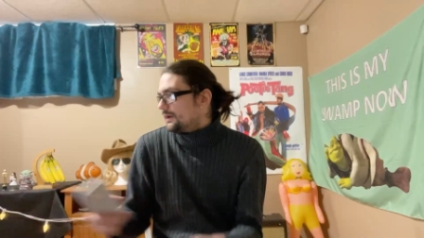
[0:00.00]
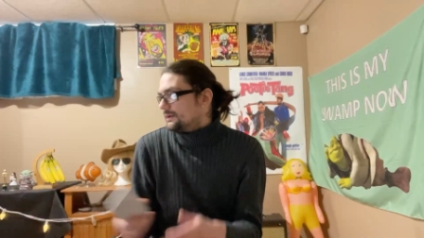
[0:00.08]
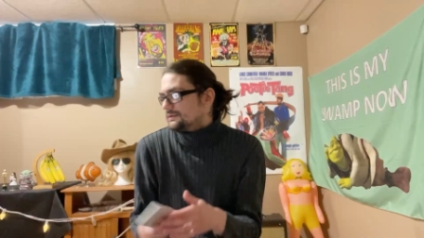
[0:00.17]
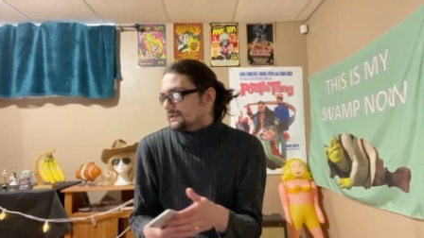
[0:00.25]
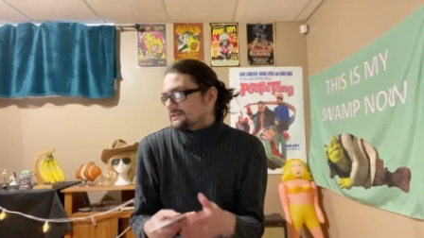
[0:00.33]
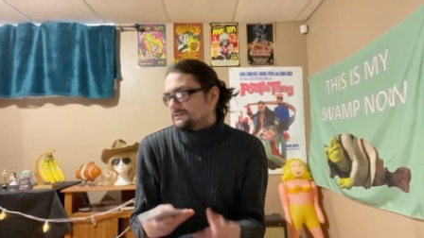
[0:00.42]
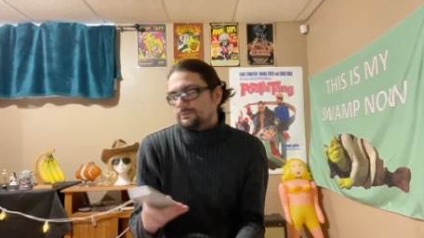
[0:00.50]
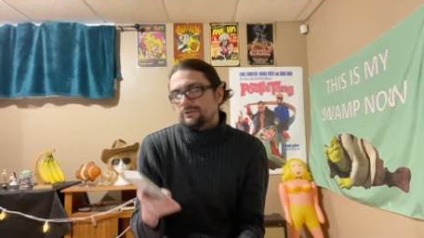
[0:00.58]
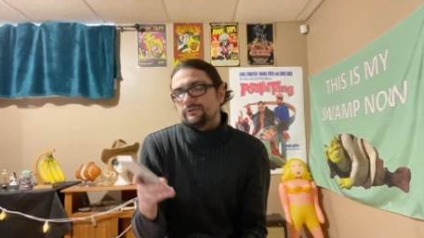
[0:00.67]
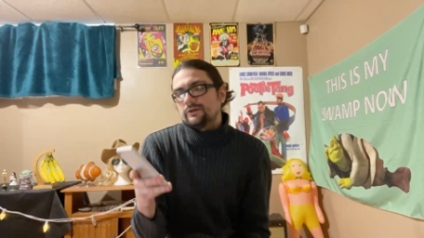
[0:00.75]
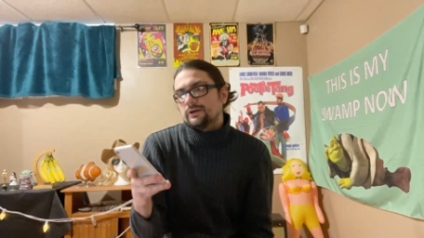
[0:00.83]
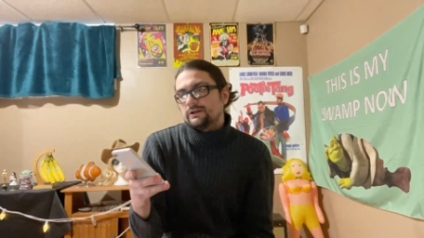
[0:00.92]
Let's
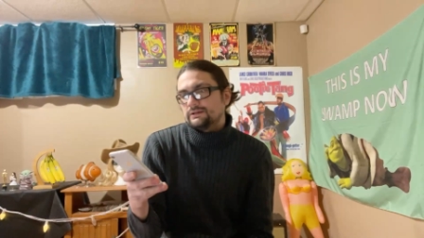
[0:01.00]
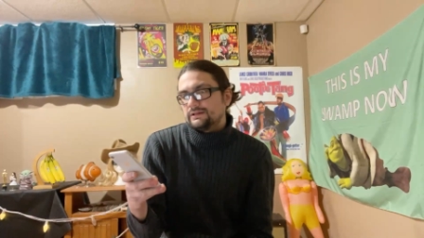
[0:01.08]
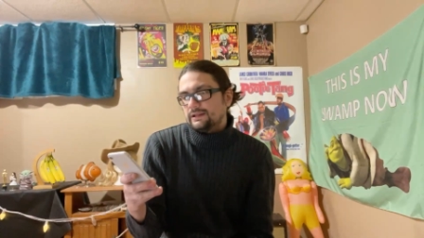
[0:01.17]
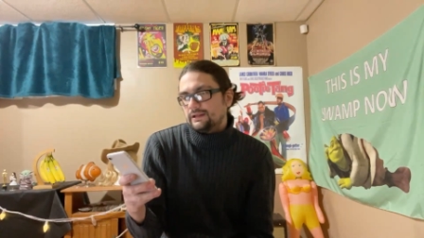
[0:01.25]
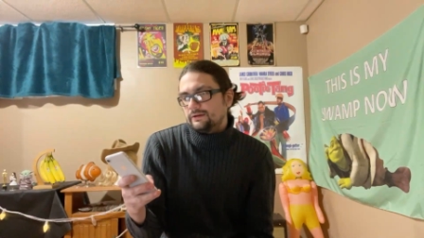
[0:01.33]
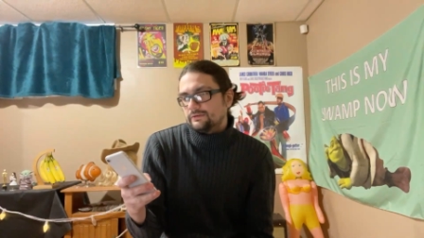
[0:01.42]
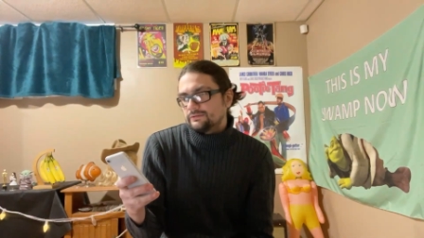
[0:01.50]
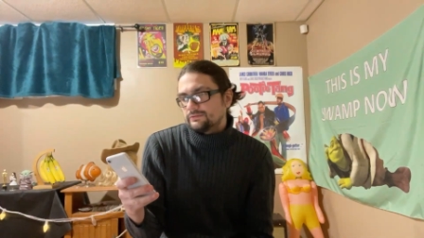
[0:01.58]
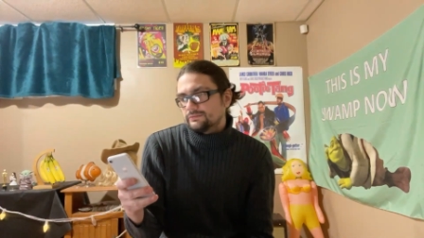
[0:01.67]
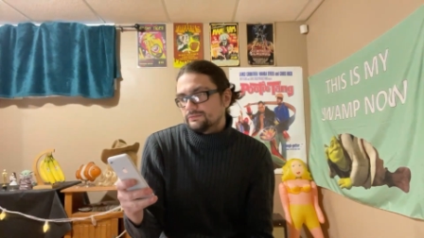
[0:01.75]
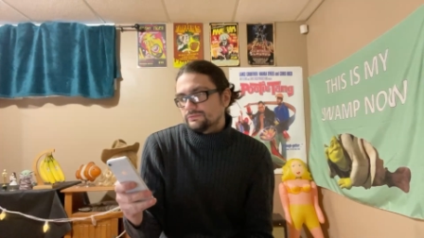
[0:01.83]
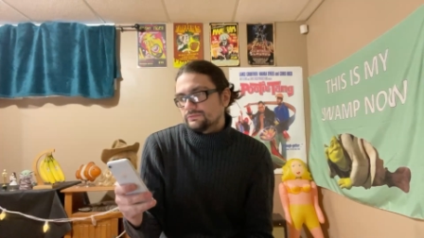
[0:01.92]
move on down
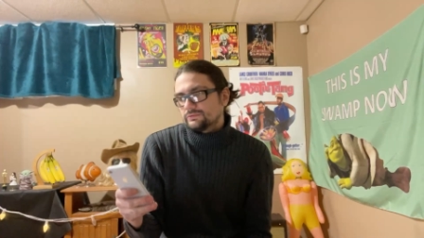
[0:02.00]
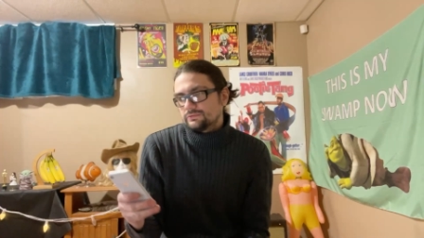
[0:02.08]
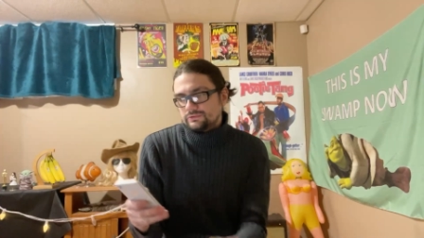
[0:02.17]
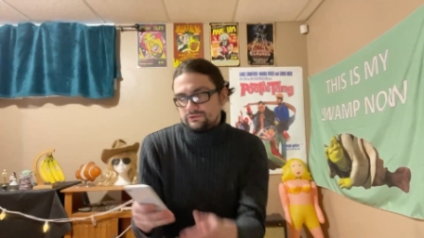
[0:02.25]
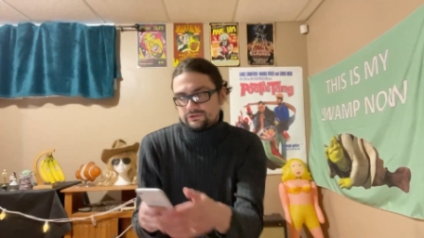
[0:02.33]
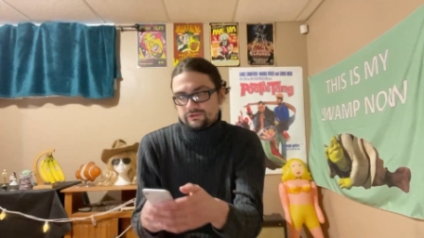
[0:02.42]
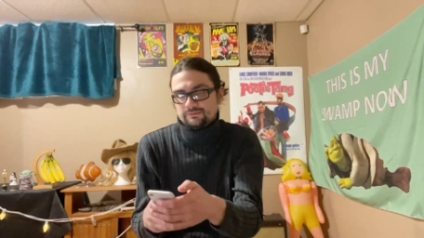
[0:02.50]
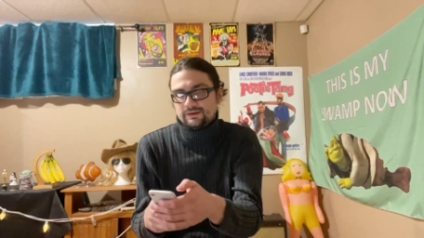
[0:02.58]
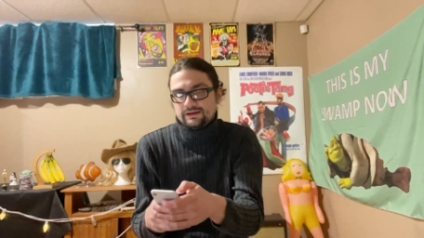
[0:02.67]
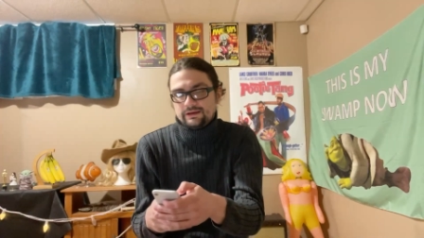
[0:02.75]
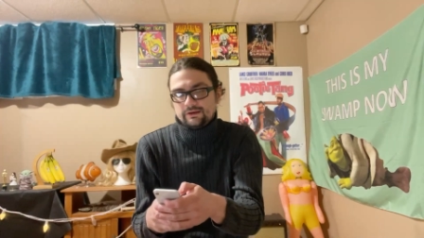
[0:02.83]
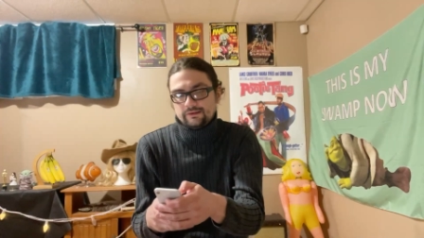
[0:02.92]
to my
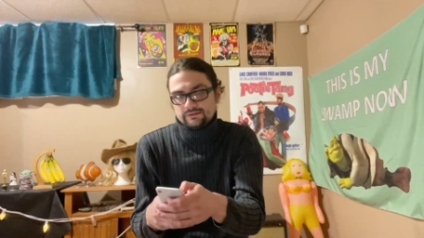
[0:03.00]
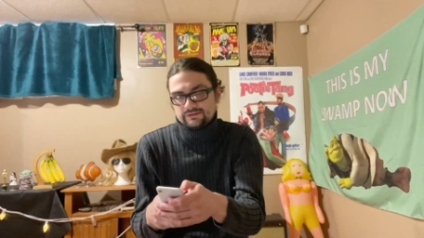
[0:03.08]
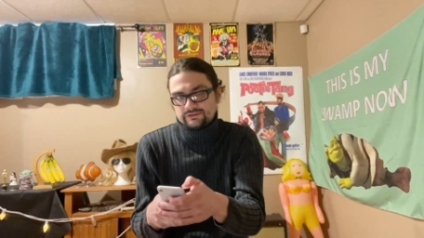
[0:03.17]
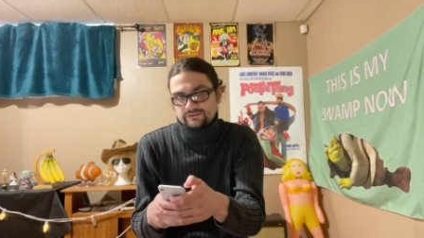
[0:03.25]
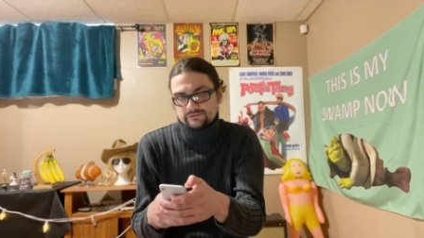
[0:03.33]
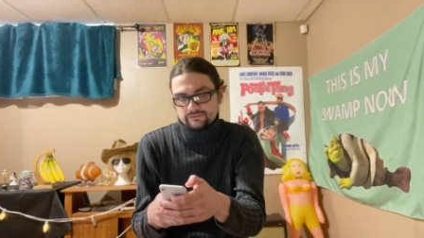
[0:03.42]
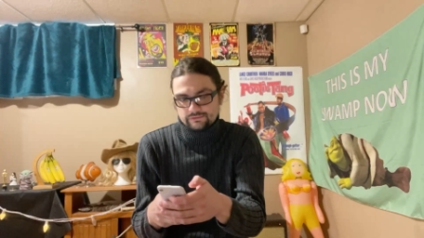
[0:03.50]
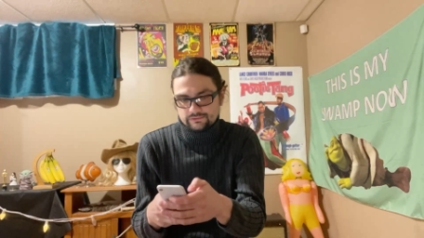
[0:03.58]
notes.